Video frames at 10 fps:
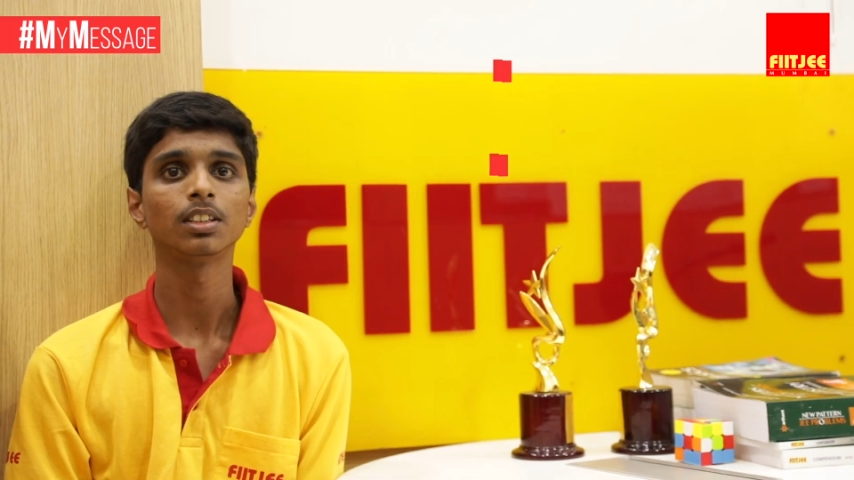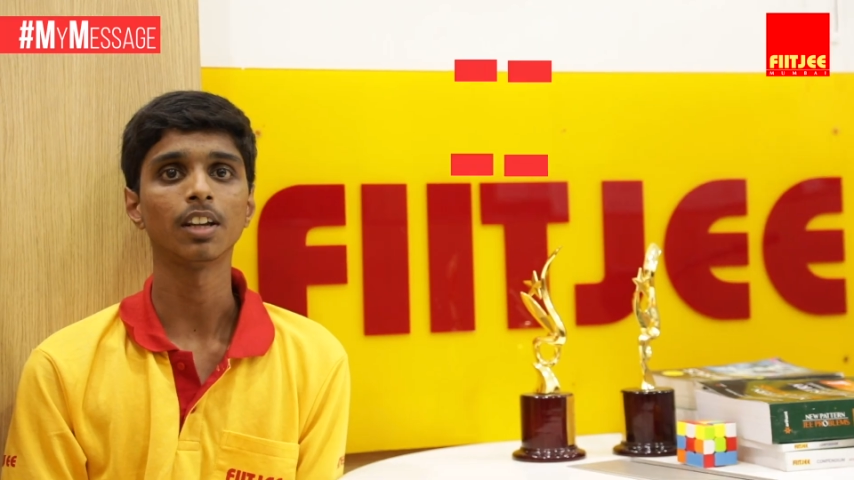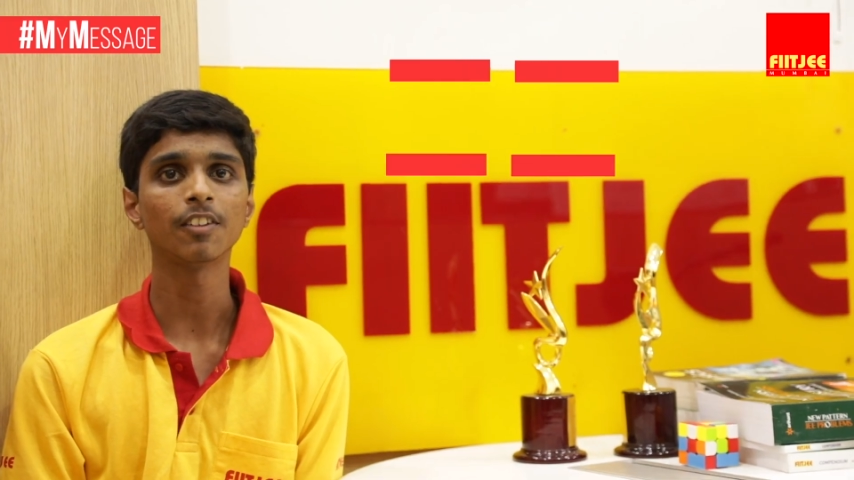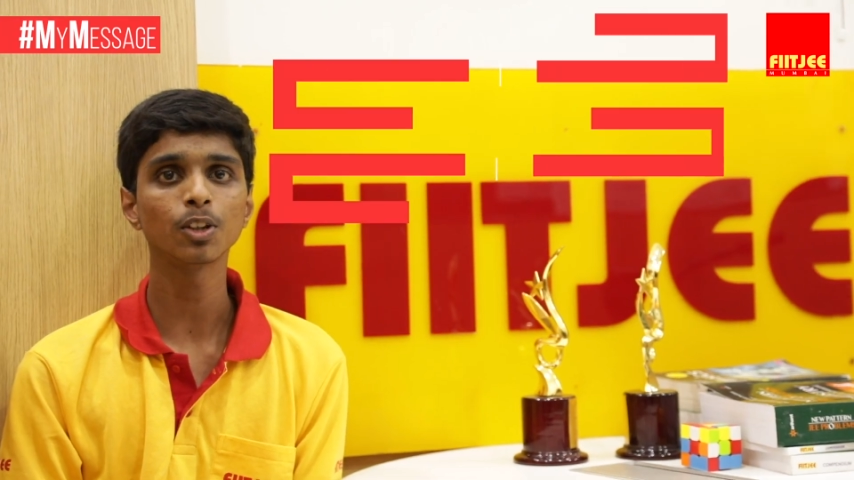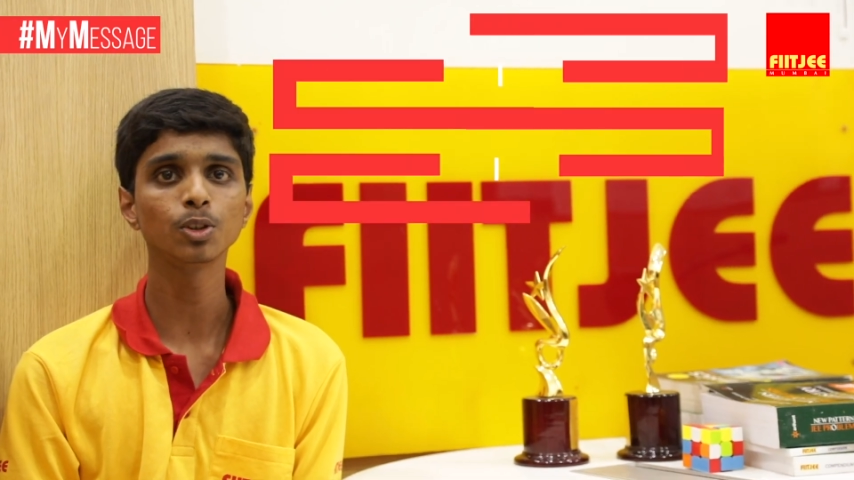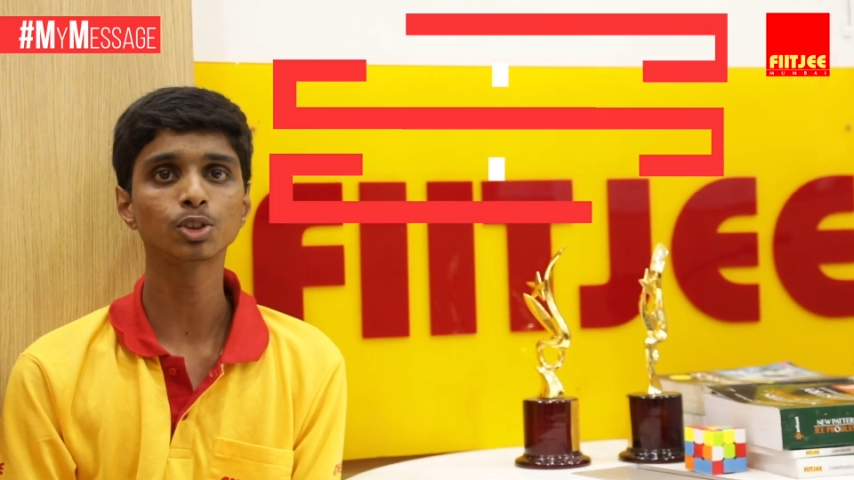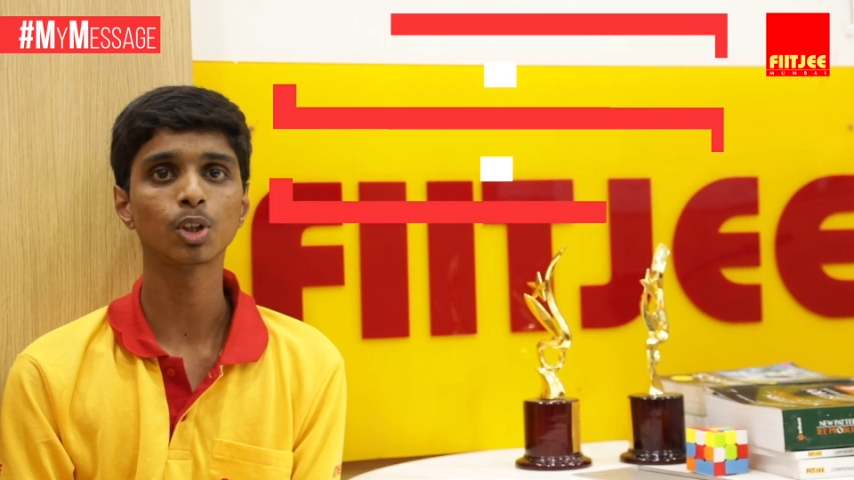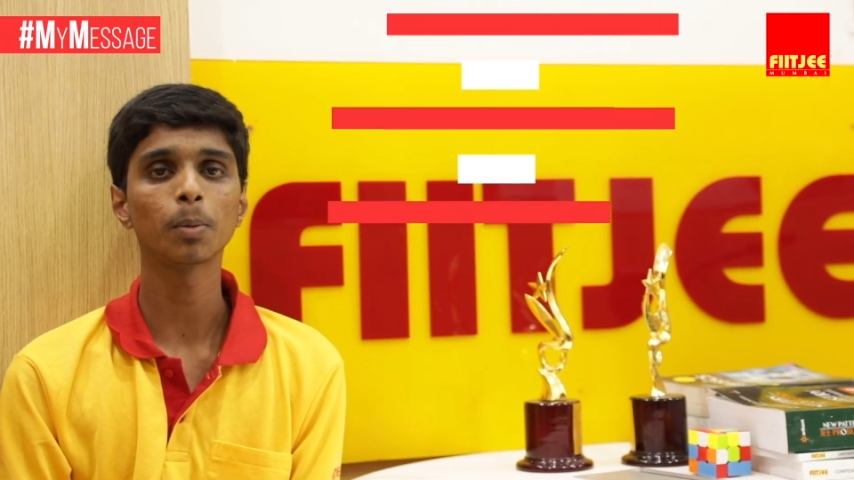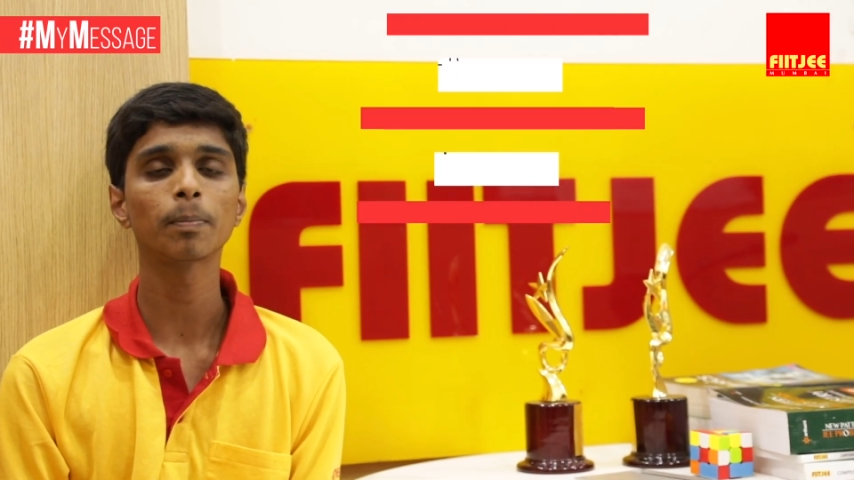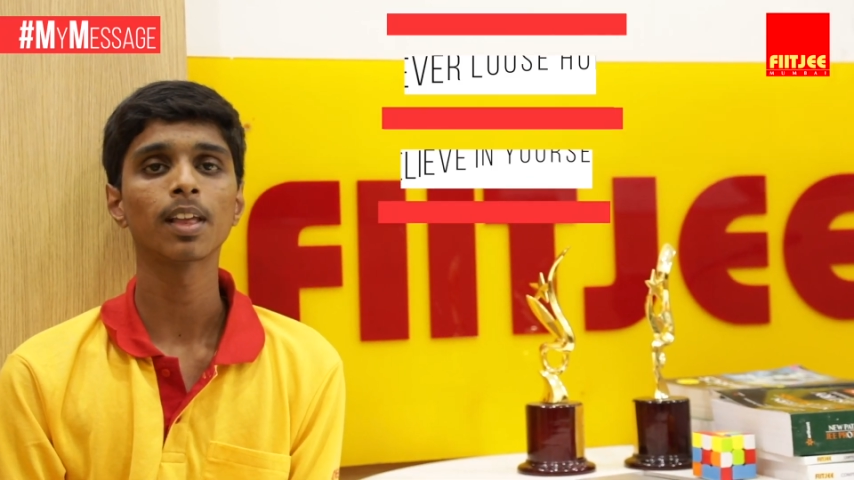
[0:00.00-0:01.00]
never lose
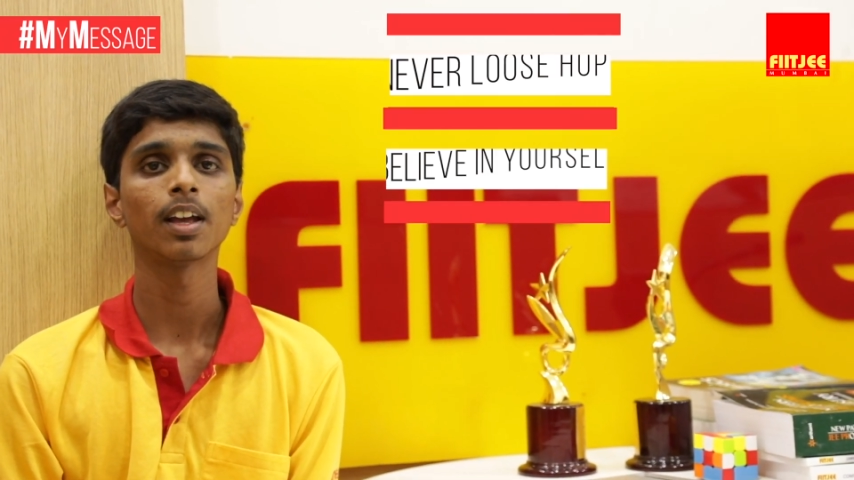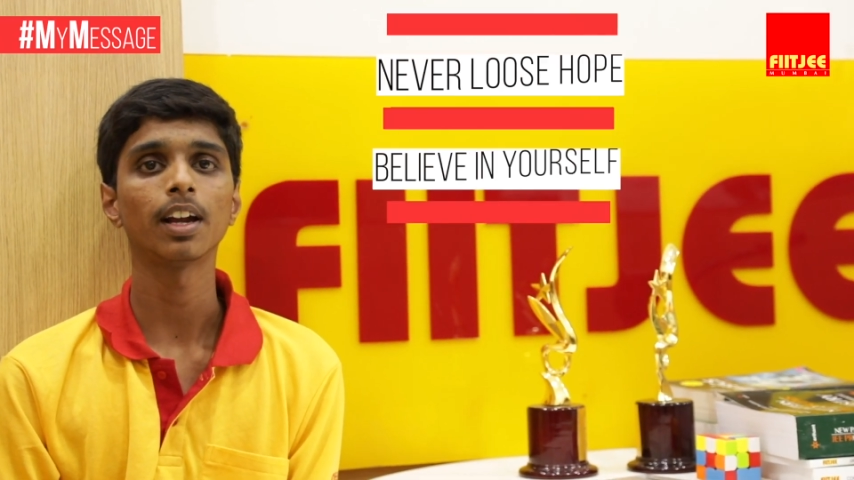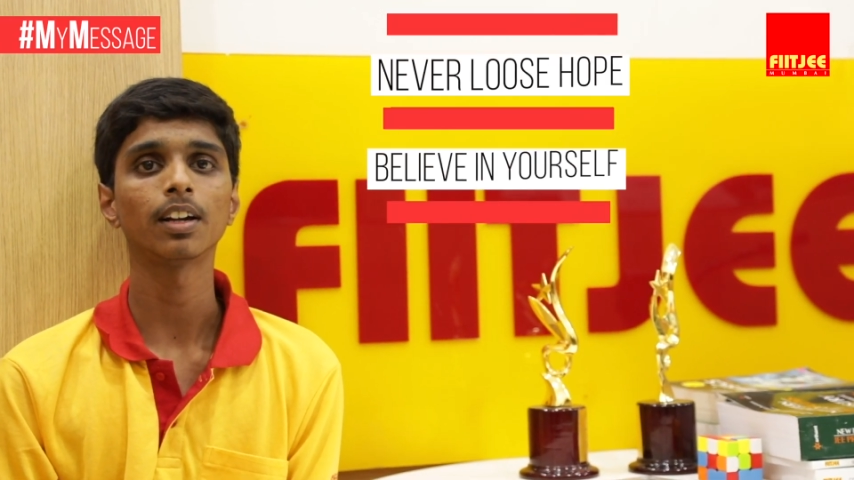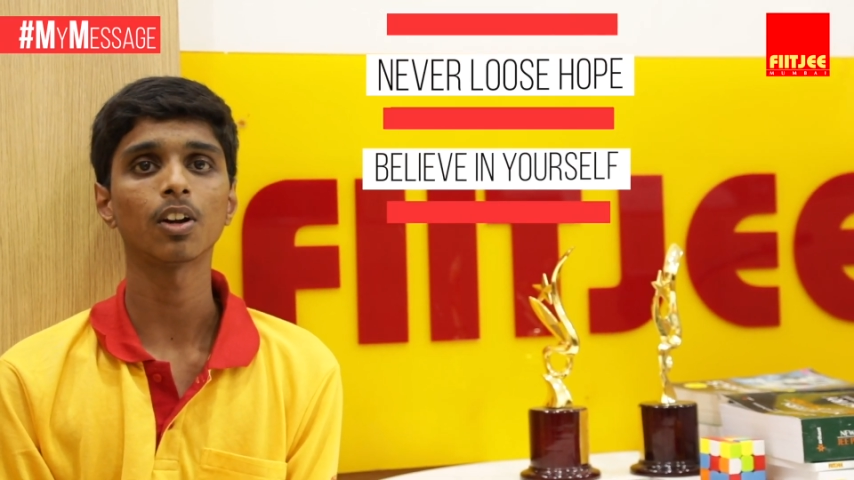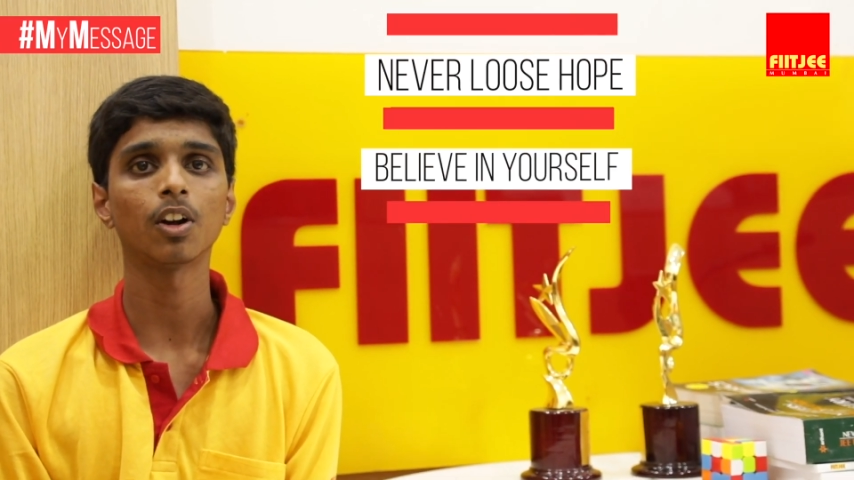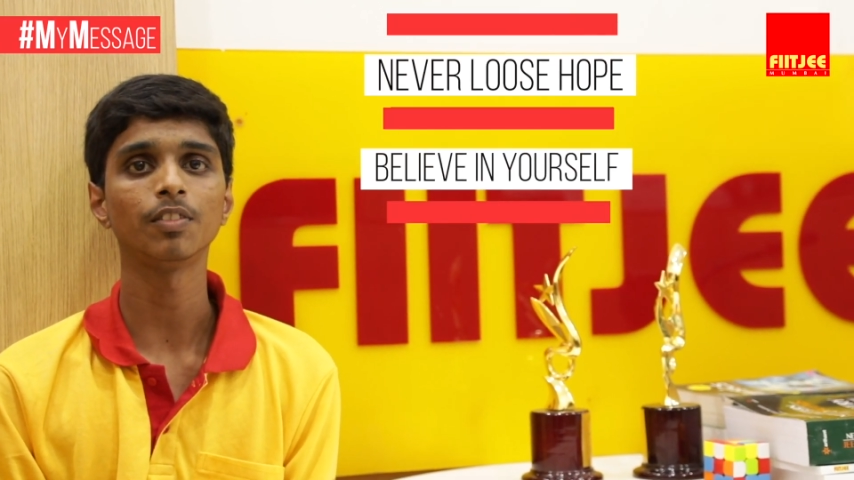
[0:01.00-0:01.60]
hope and